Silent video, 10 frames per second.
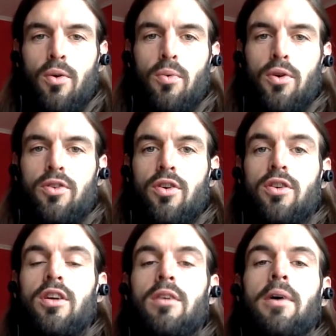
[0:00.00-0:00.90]
we're
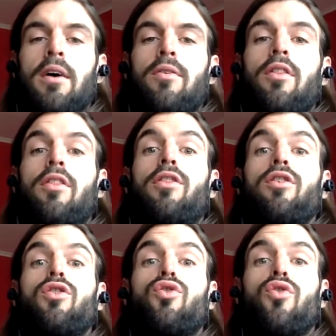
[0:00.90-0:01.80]
talking about
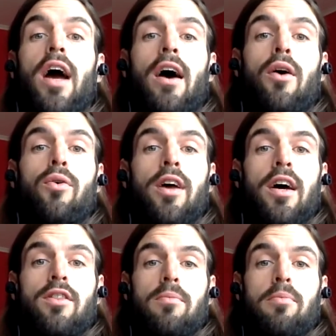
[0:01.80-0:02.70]
the crowd
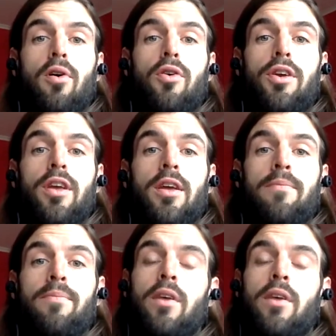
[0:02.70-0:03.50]
at the party.